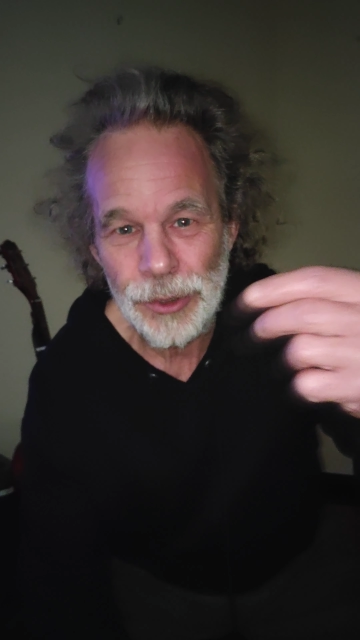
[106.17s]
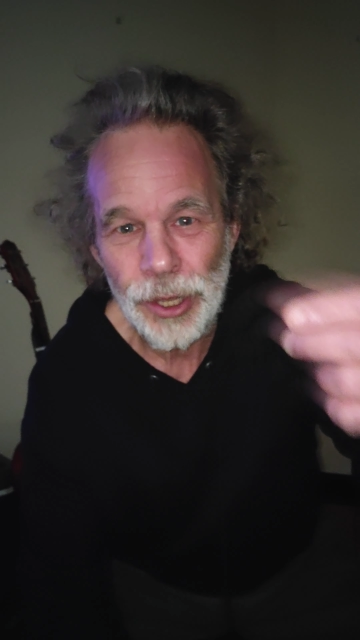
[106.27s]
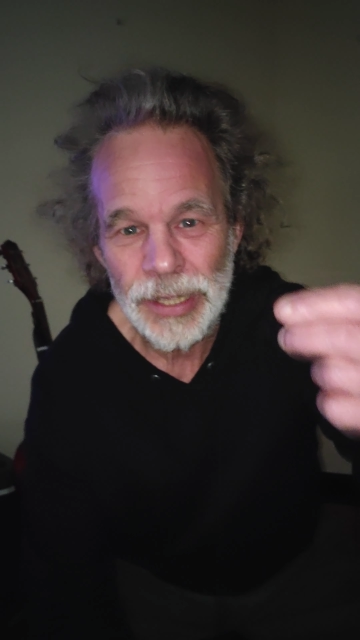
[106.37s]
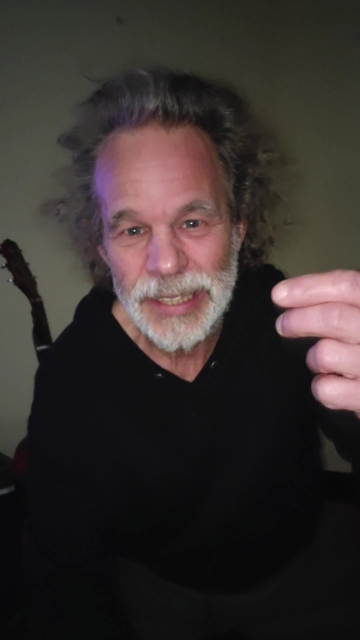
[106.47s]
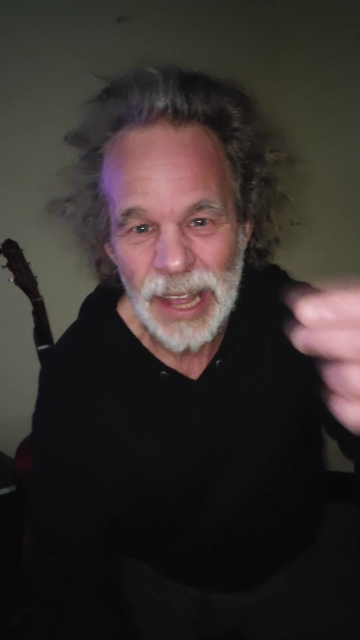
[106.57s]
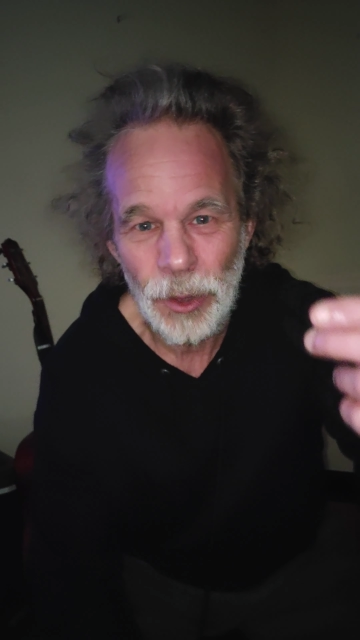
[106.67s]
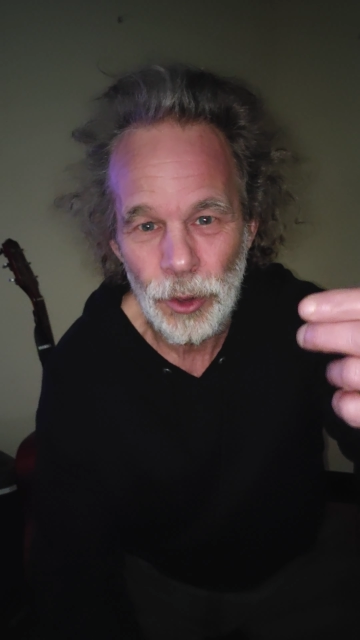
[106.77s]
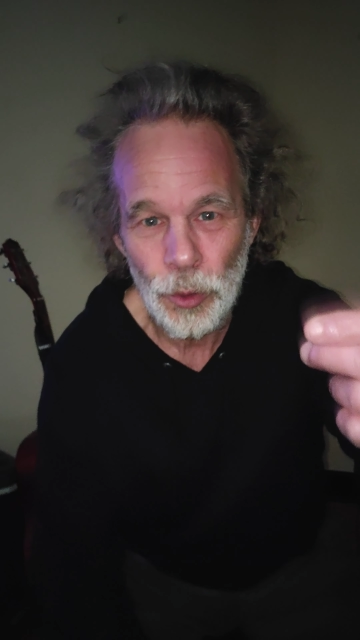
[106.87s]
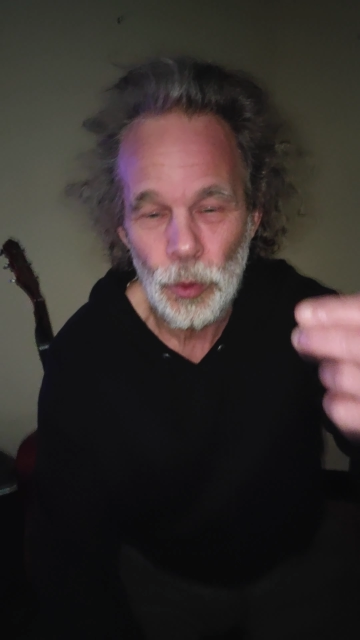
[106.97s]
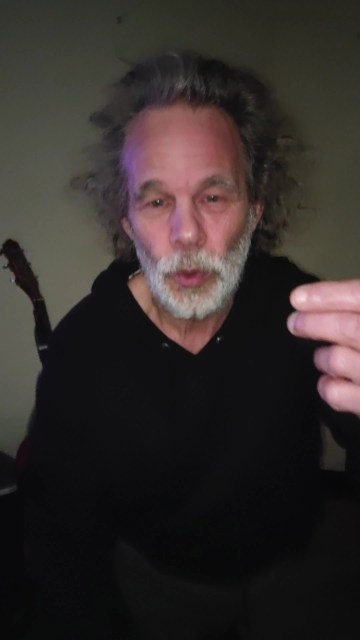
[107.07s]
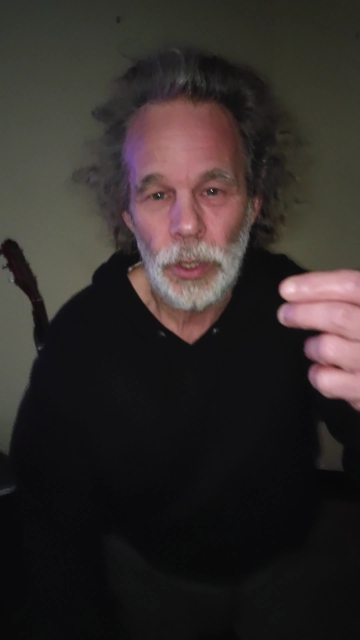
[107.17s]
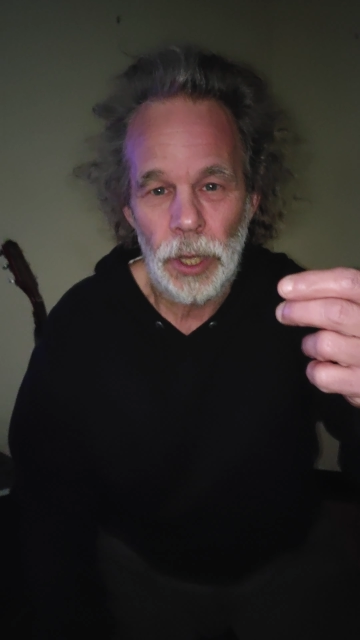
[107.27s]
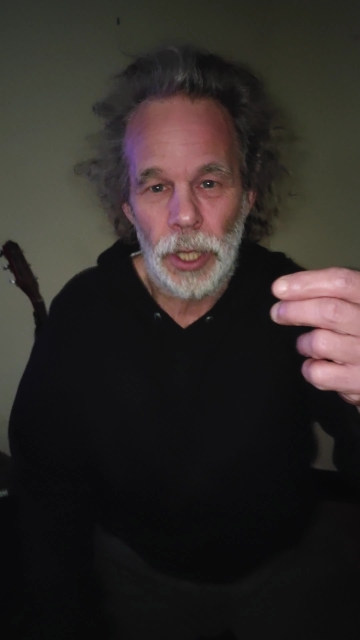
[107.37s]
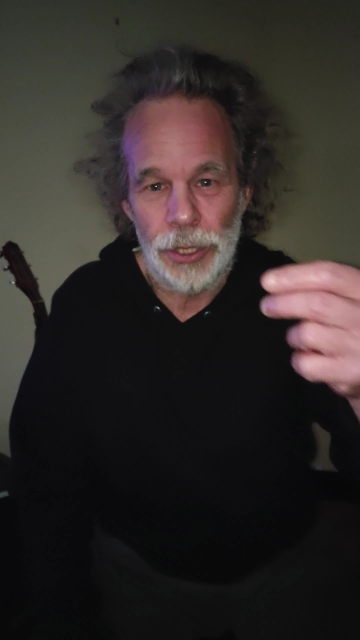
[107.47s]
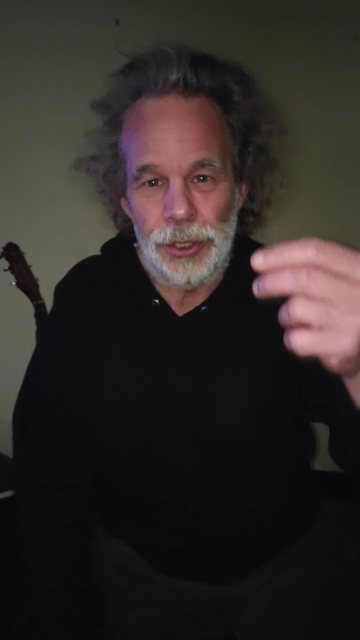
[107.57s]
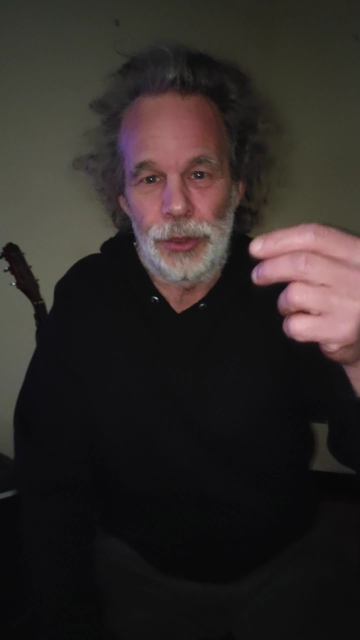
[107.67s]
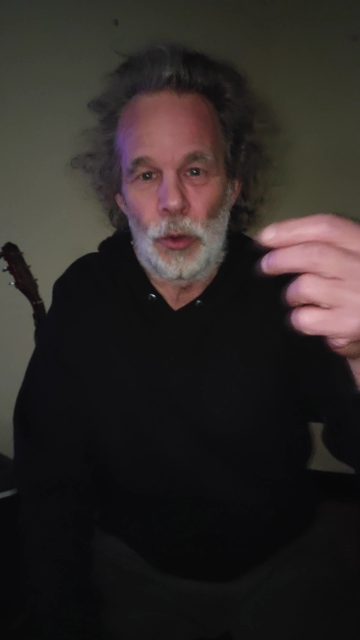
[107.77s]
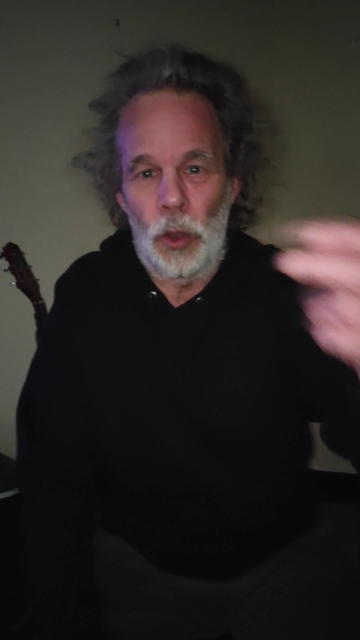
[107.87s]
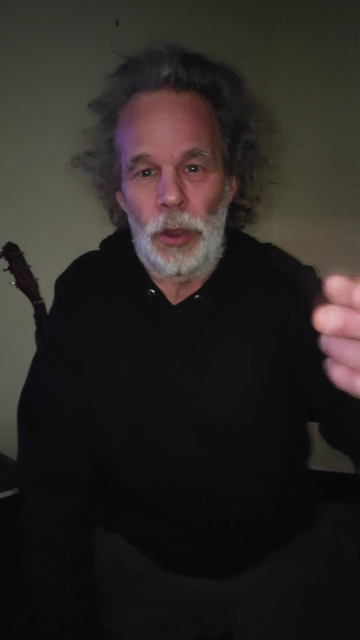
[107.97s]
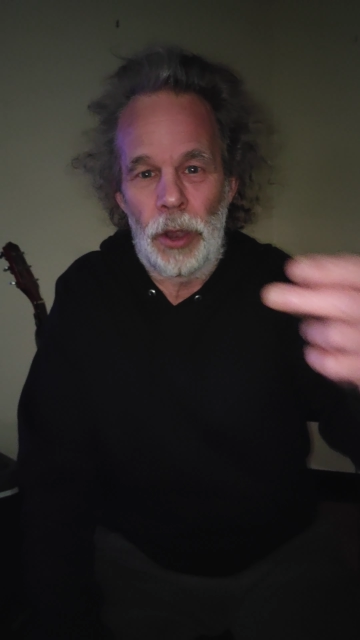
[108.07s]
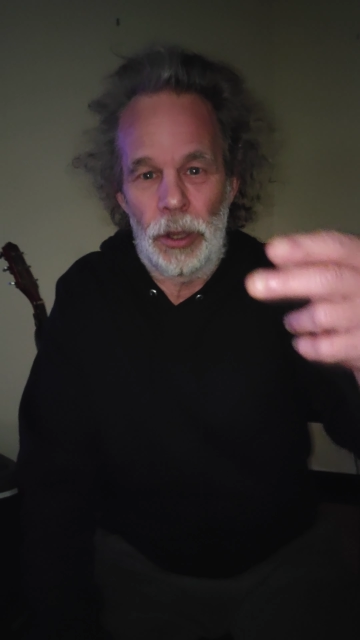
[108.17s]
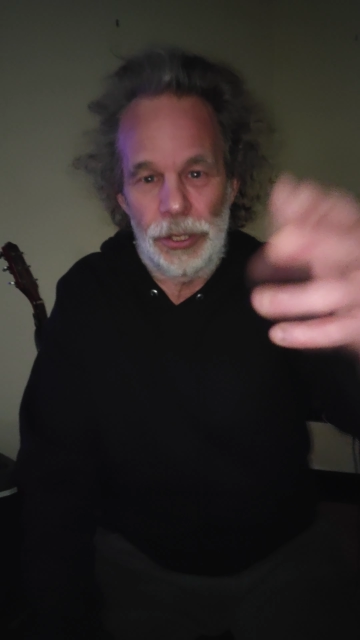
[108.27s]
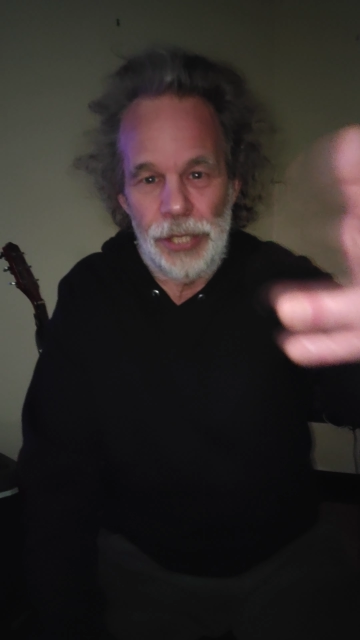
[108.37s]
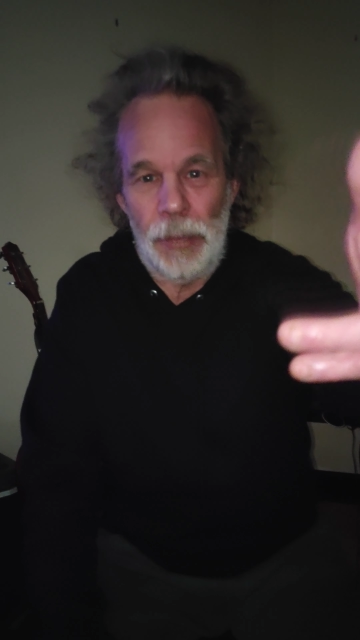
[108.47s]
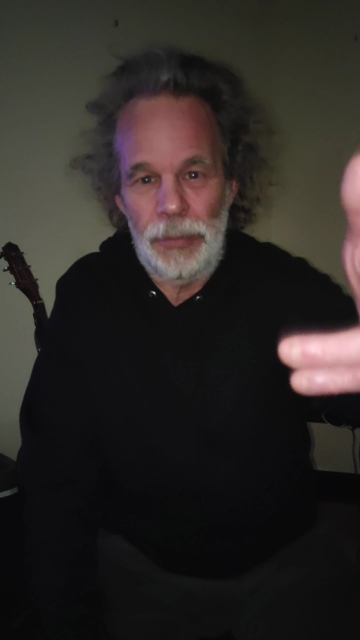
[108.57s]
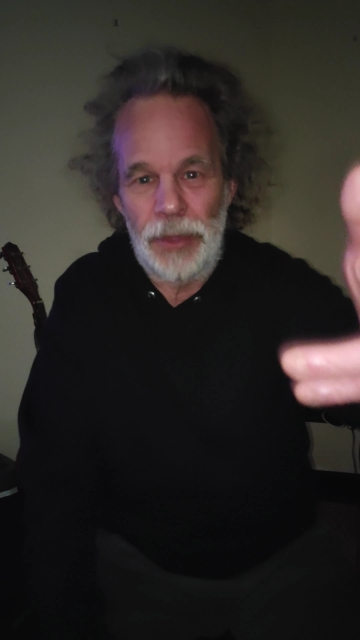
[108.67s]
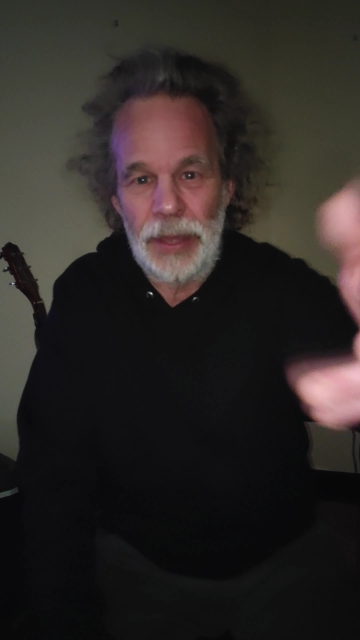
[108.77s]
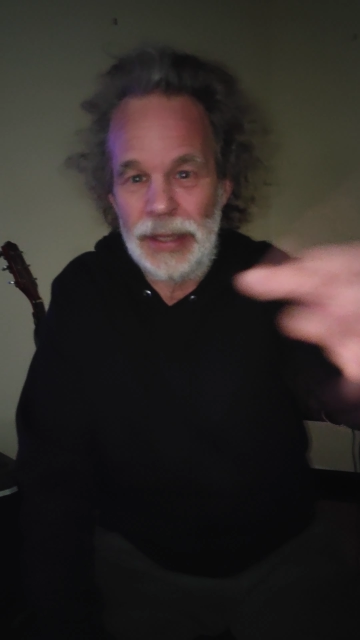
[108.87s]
going to tell you a story or something.